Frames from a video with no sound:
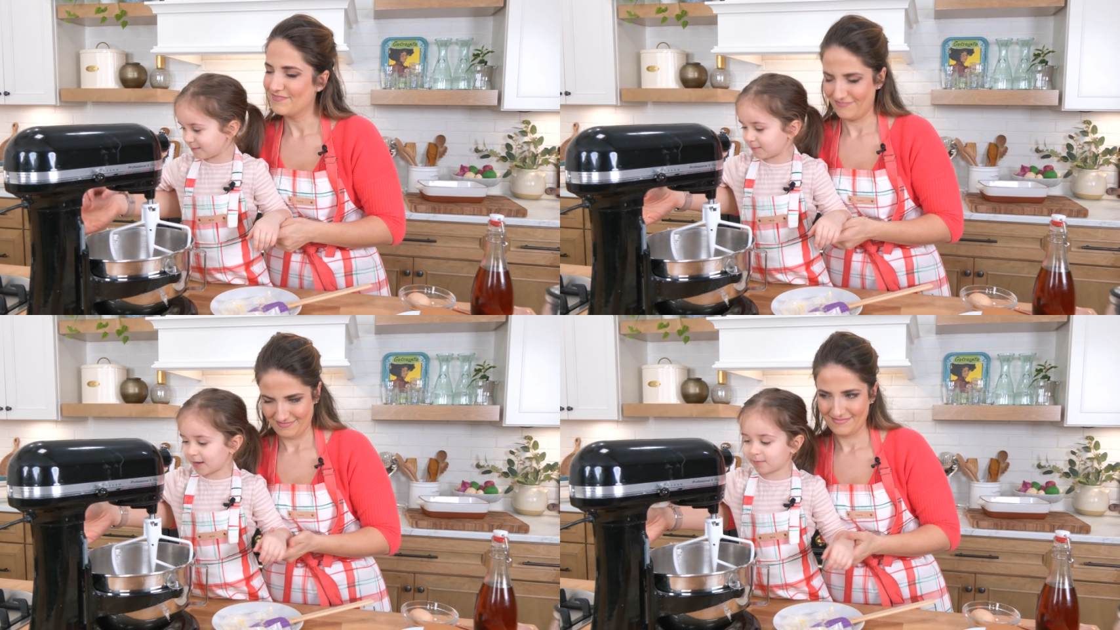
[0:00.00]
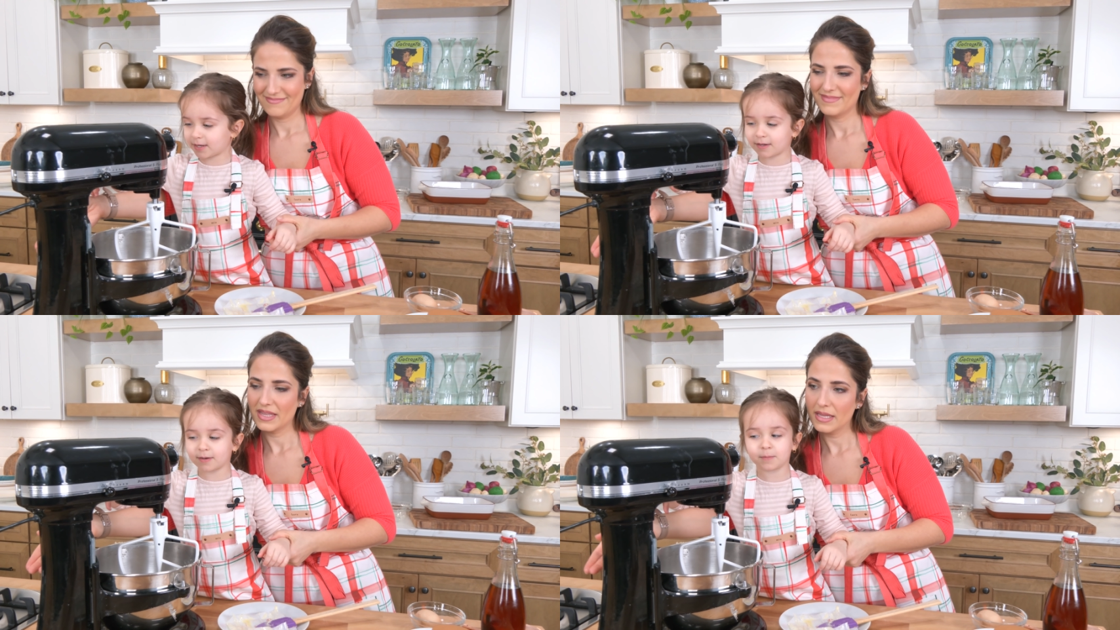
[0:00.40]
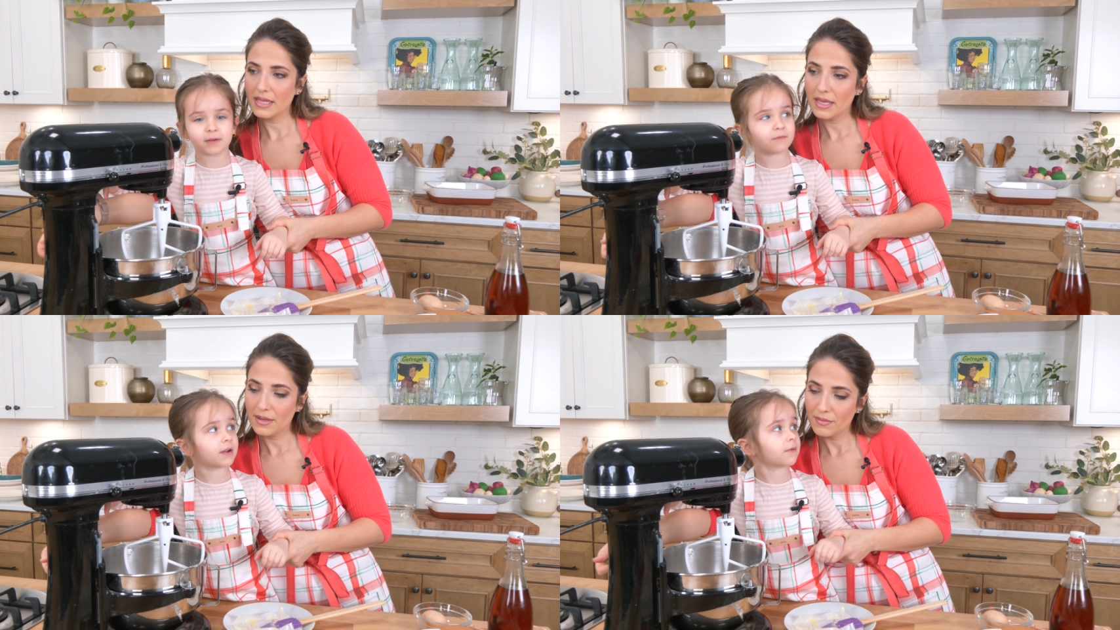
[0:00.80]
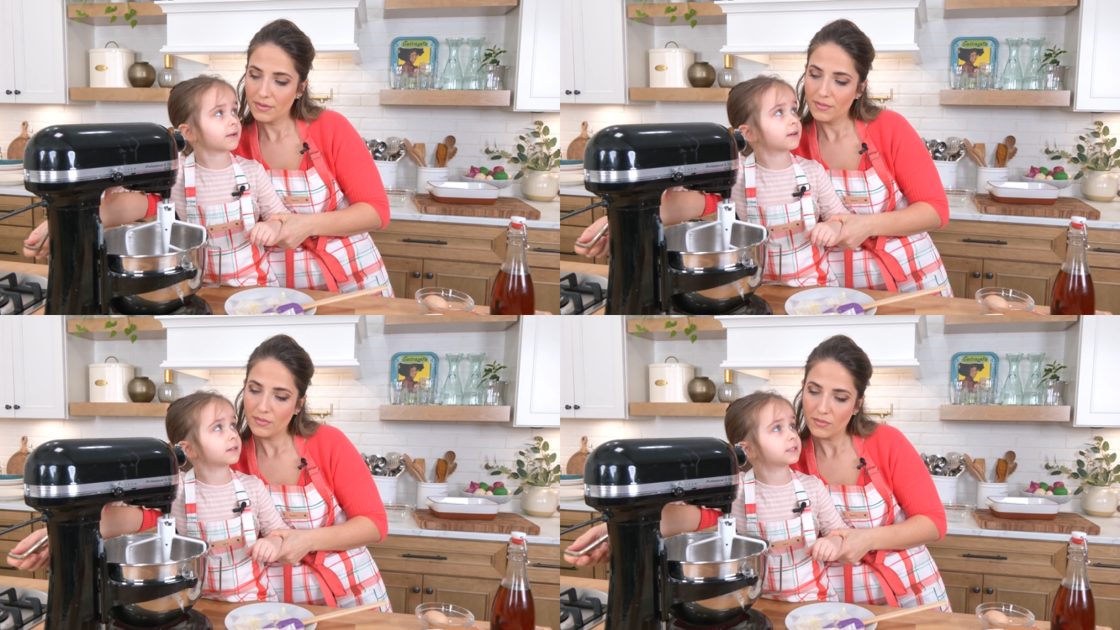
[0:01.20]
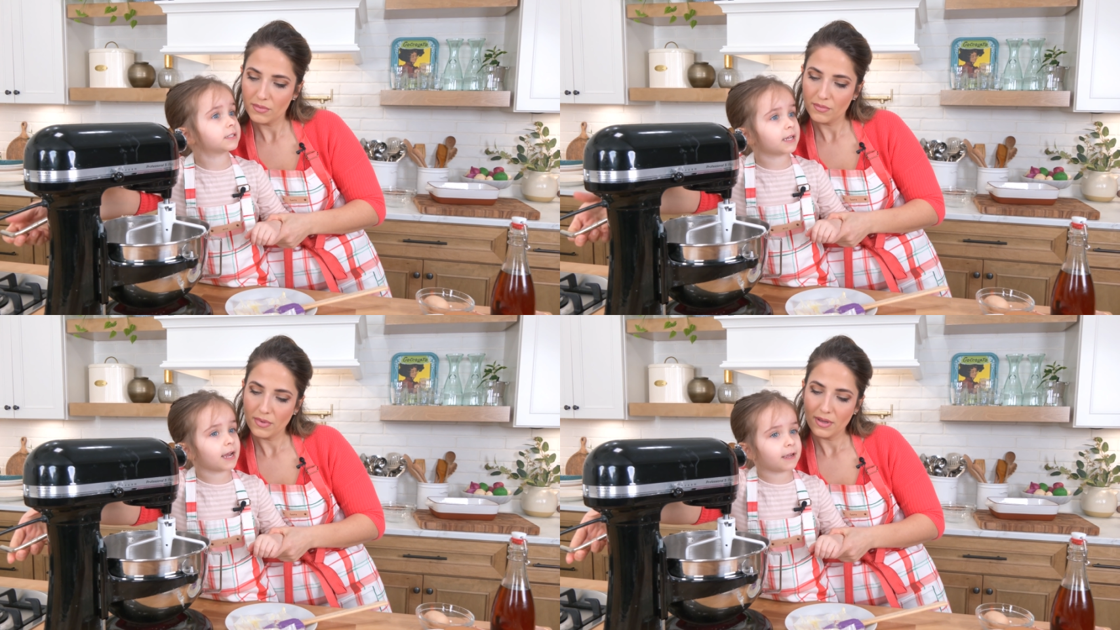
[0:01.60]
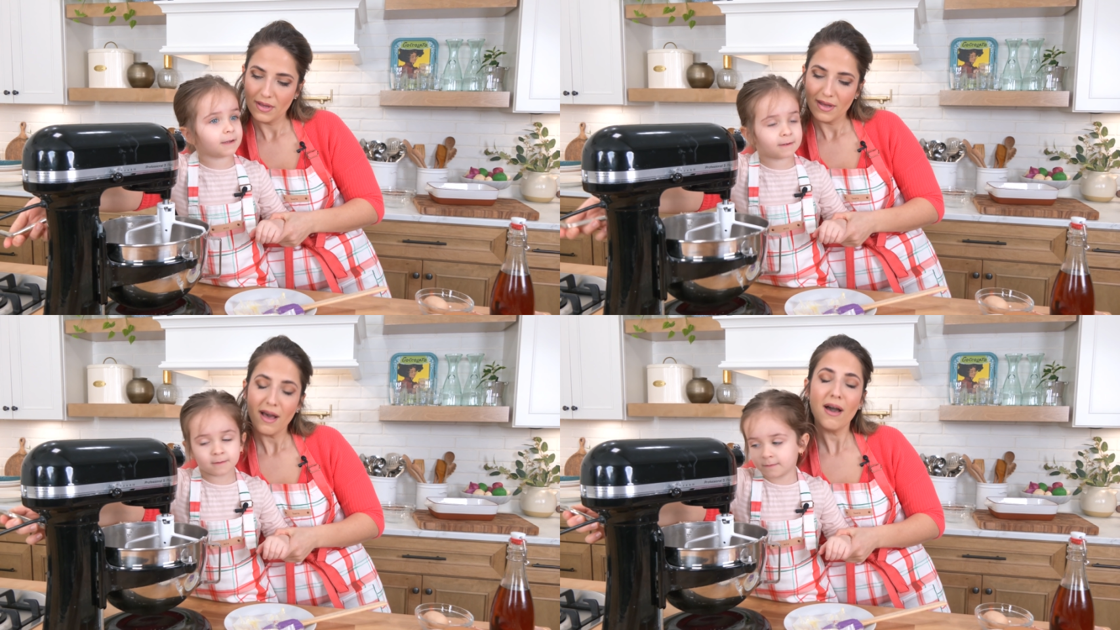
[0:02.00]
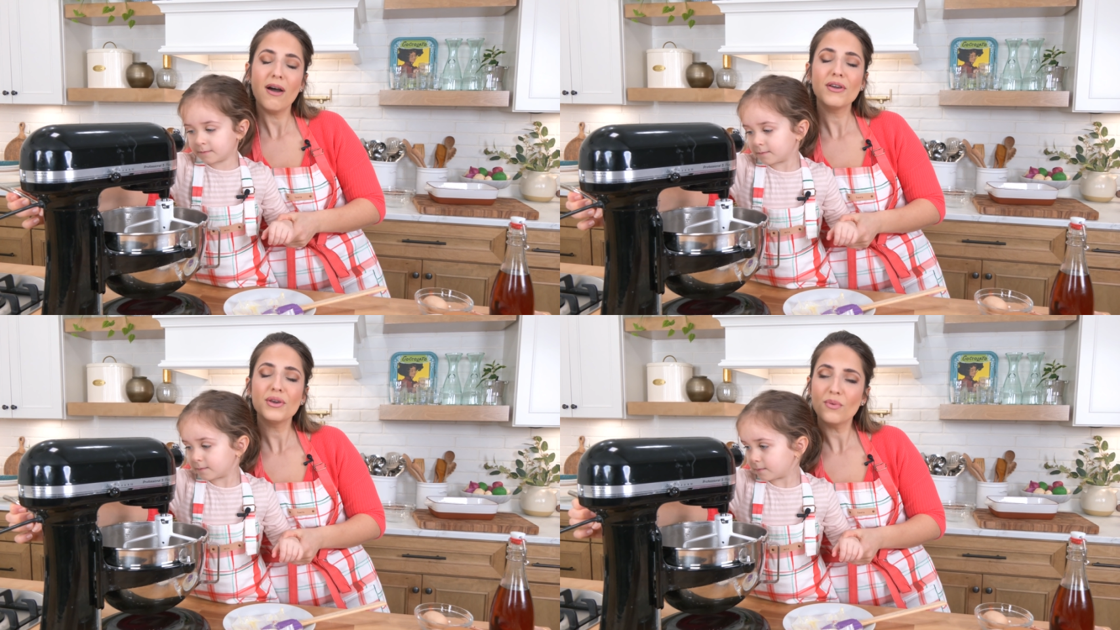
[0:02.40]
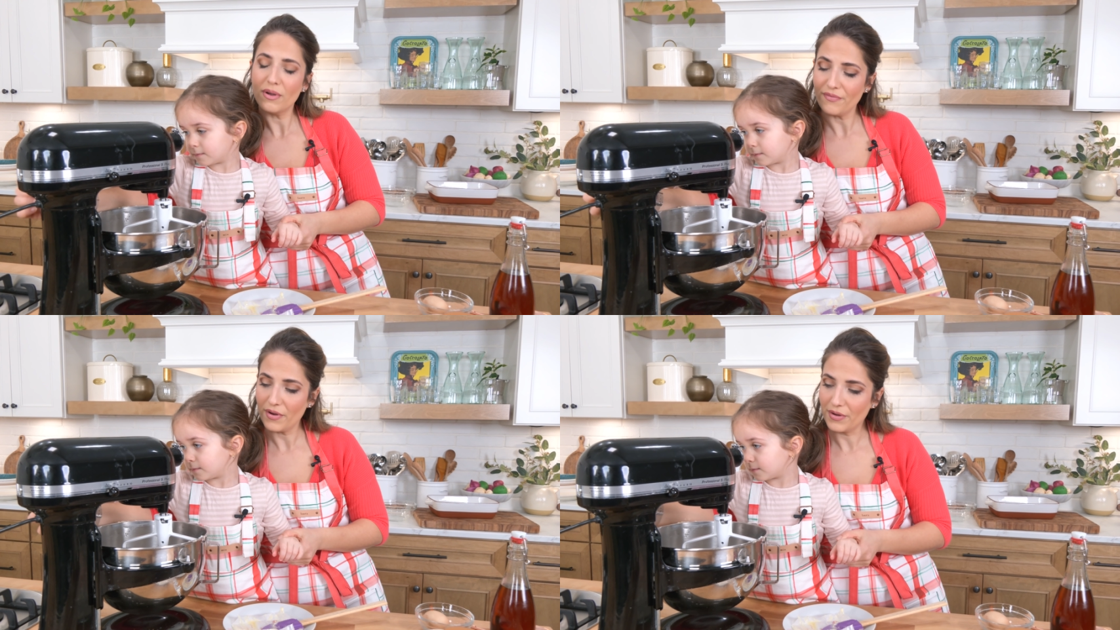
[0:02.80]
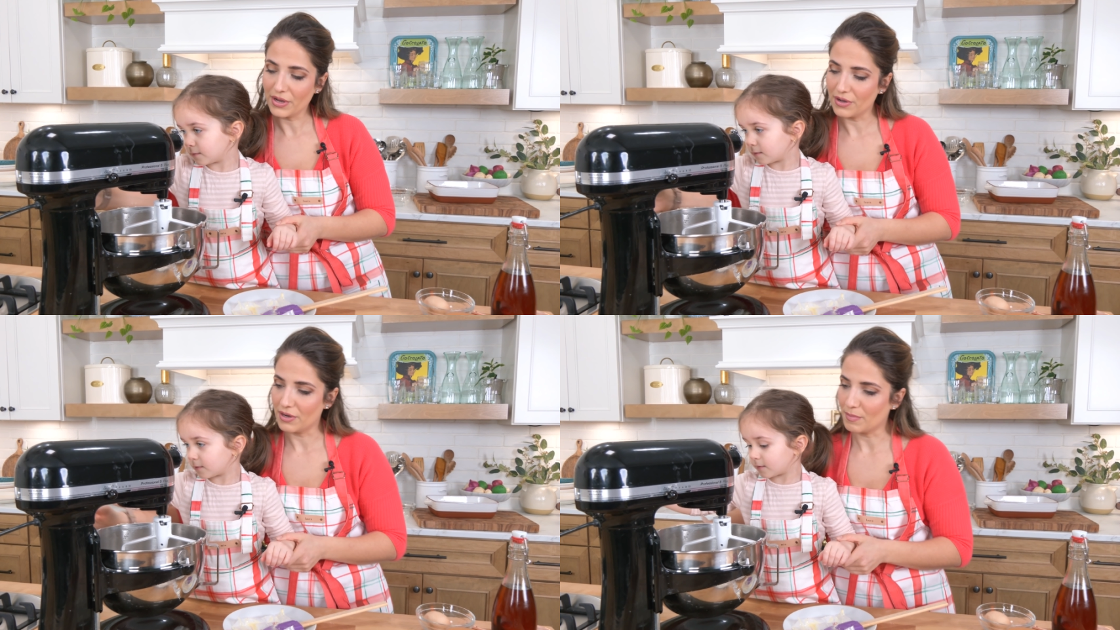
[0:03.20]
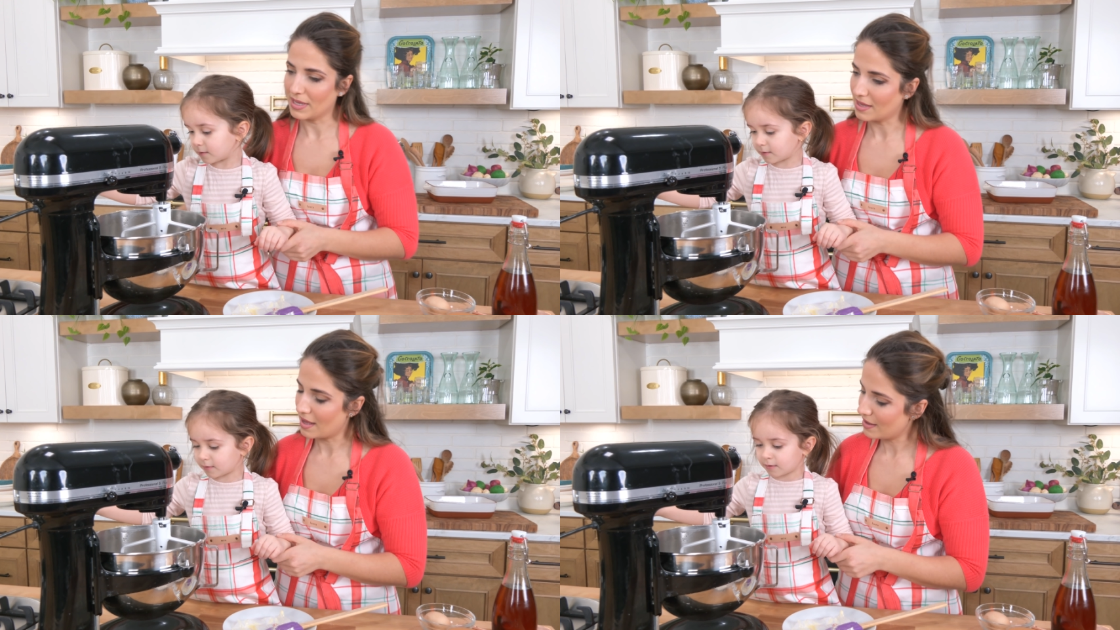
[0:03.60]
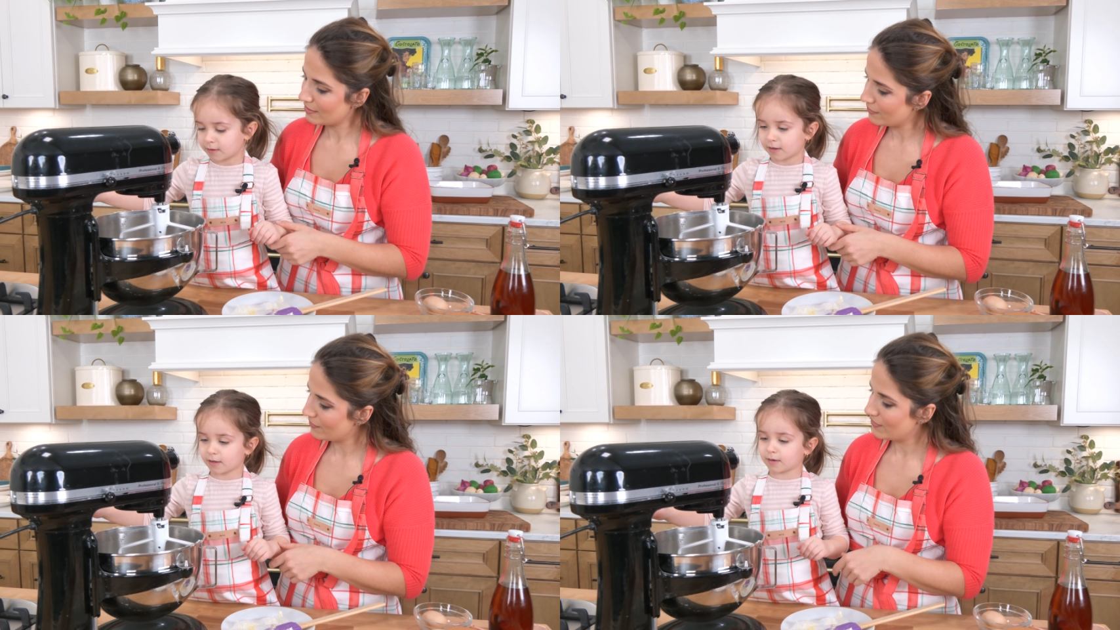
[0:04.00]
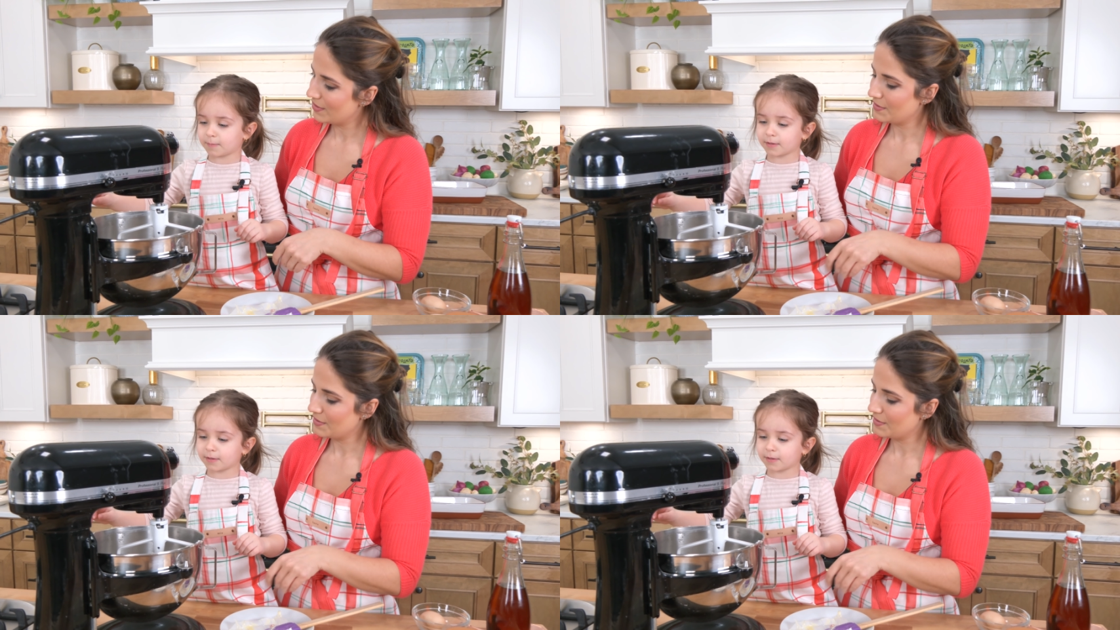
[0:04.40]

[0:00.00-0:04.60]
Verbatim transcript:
Speaker 1: Mommy, I'm going to be very good today. Oh, you are very good, my love. I'm going to